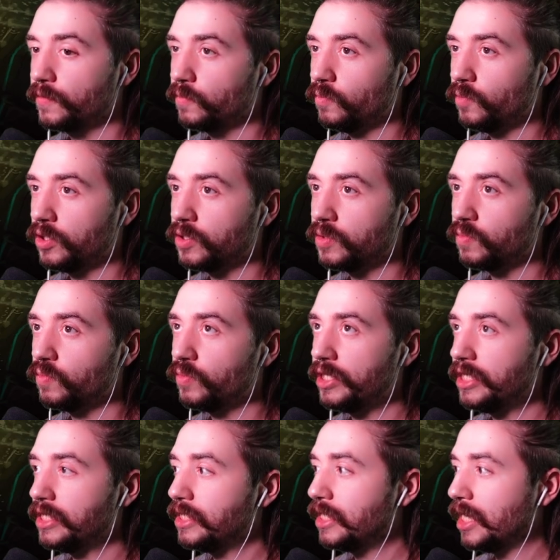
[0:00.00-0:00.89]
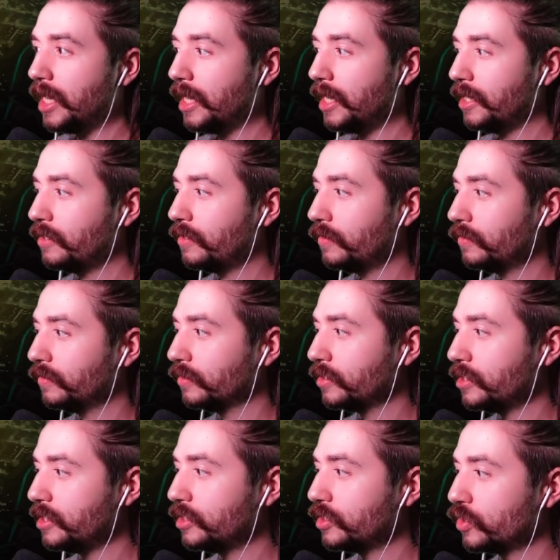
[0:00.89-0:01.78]
because we died
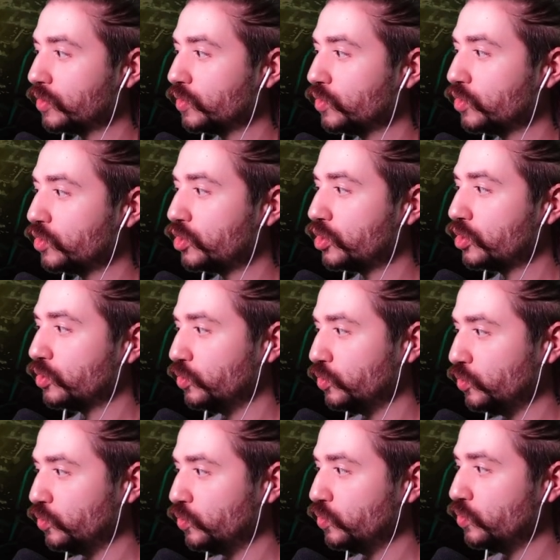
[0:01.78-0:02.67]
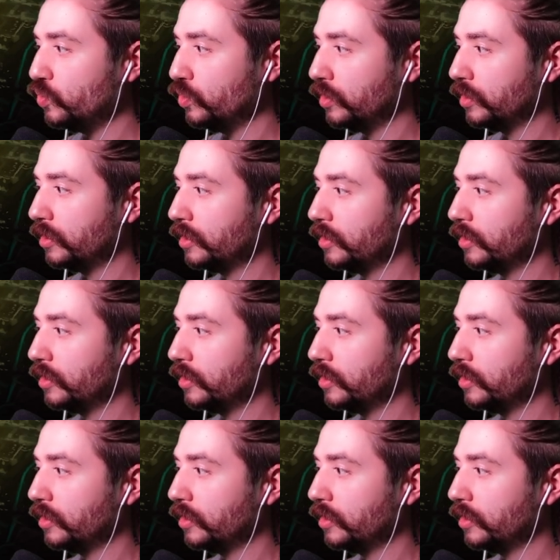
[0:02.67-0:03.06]
early turn 2,